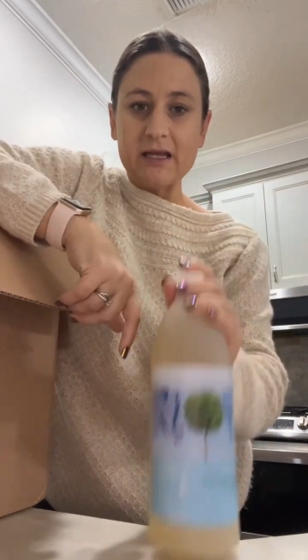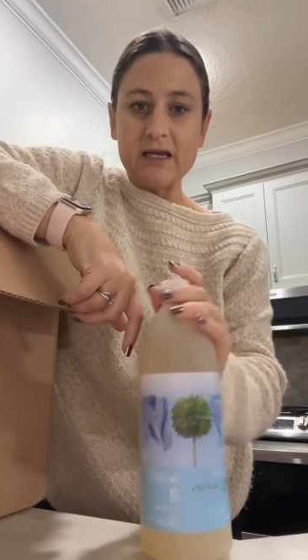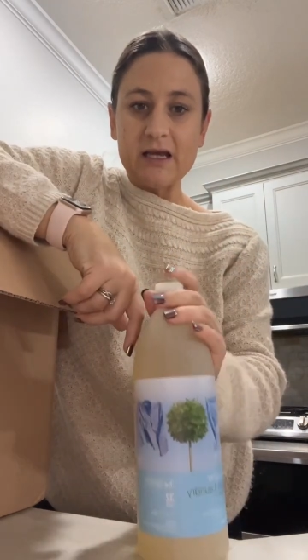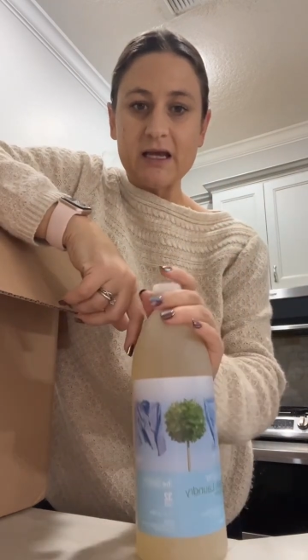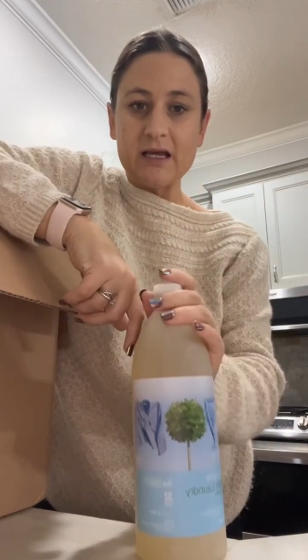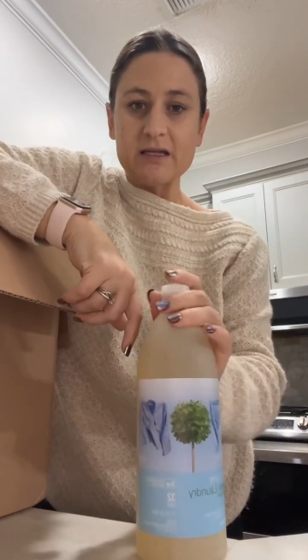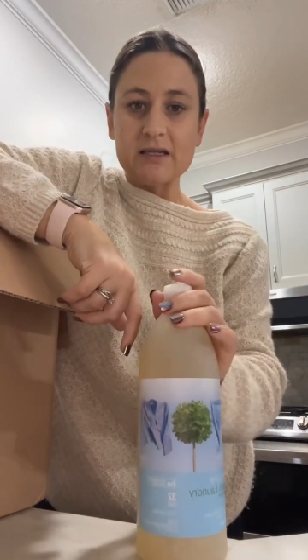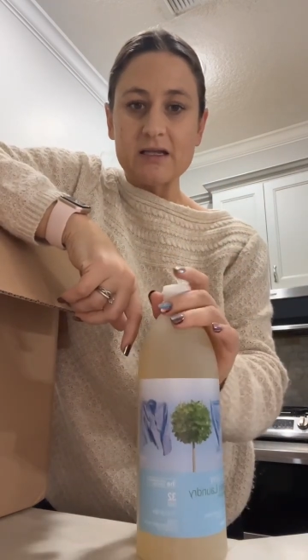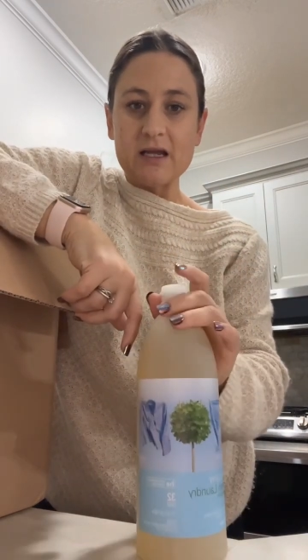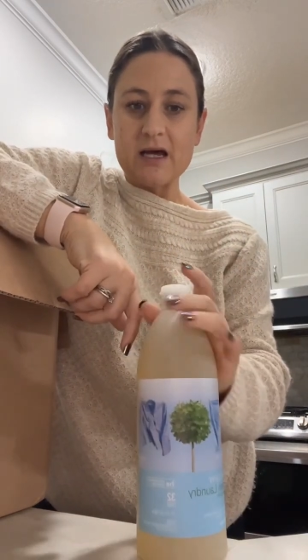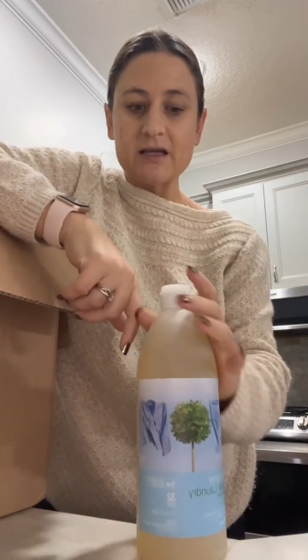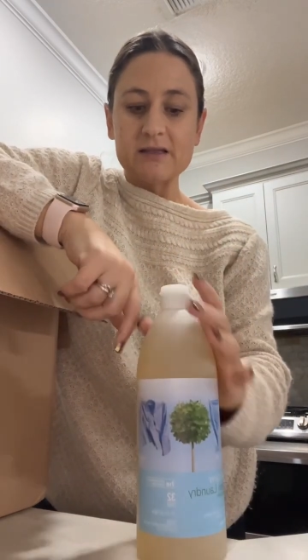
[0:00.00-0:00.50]

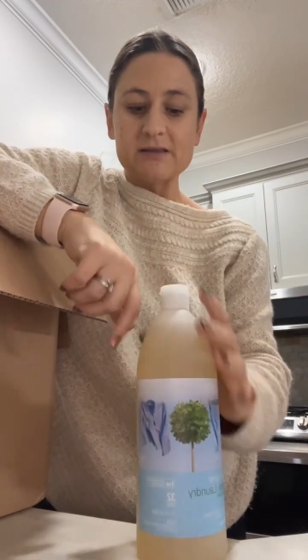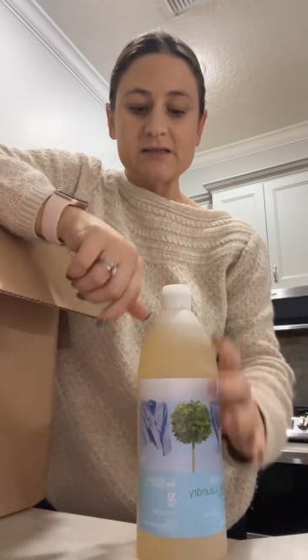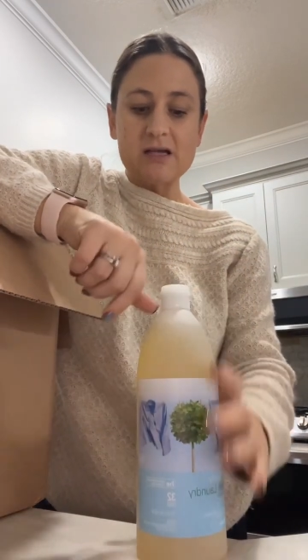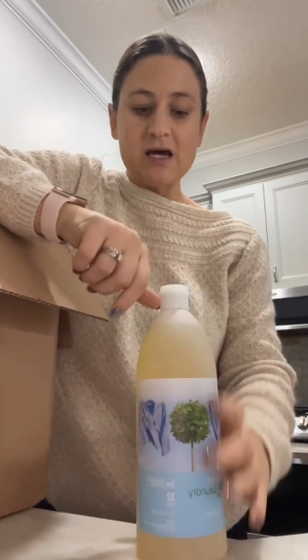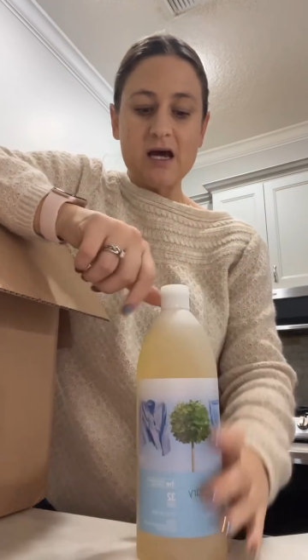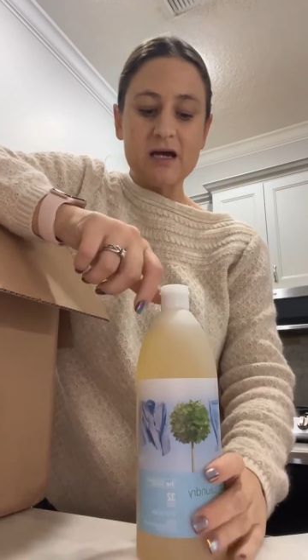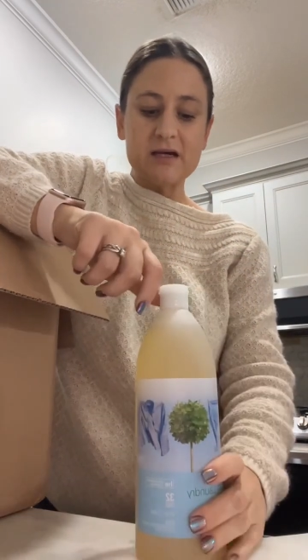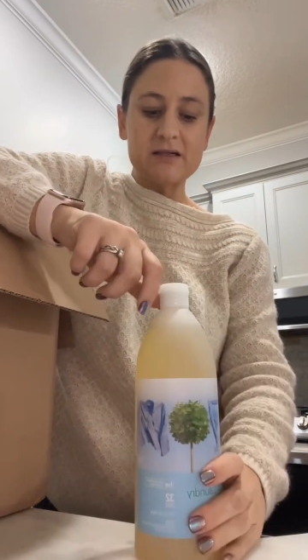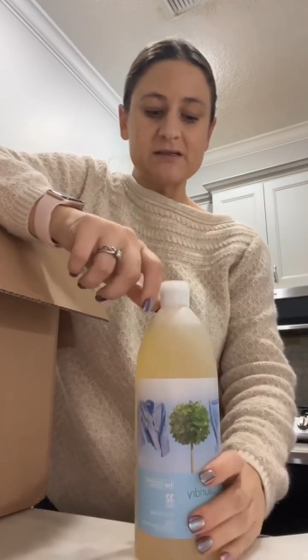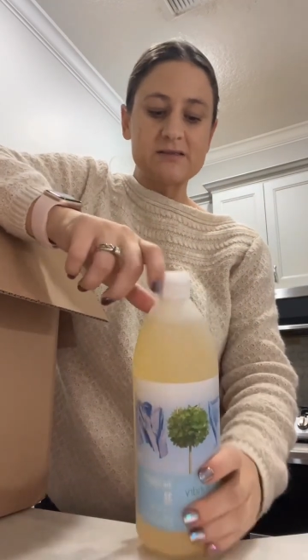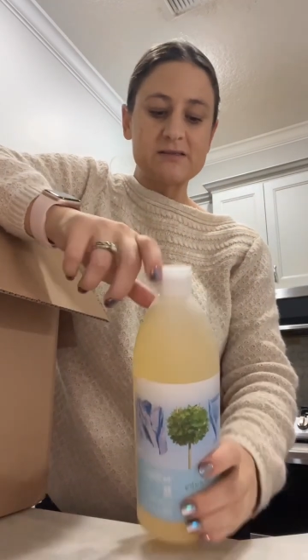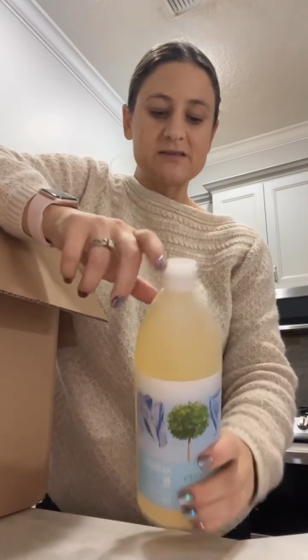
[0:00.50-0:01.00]
and
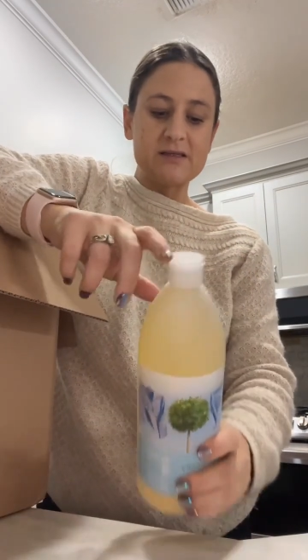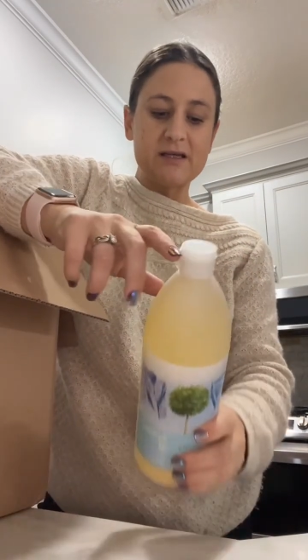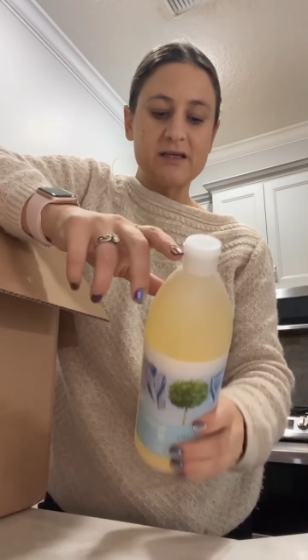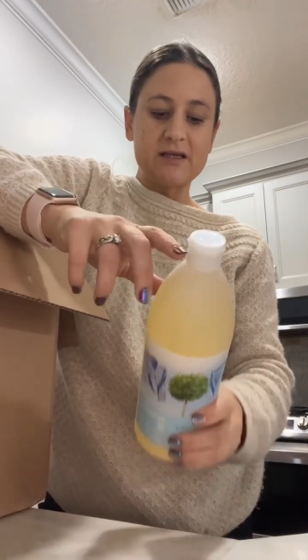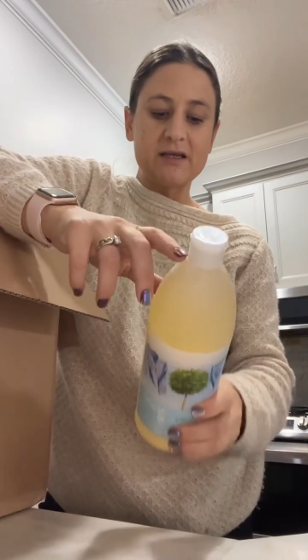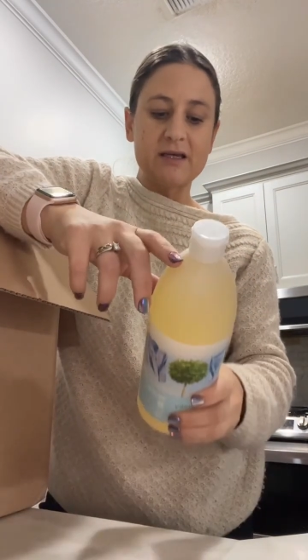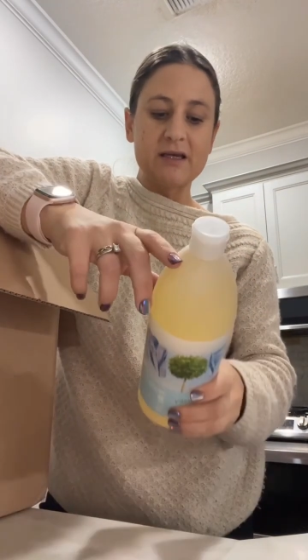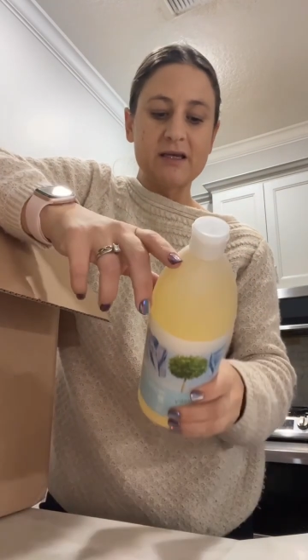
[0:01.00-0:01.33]
non-toxic.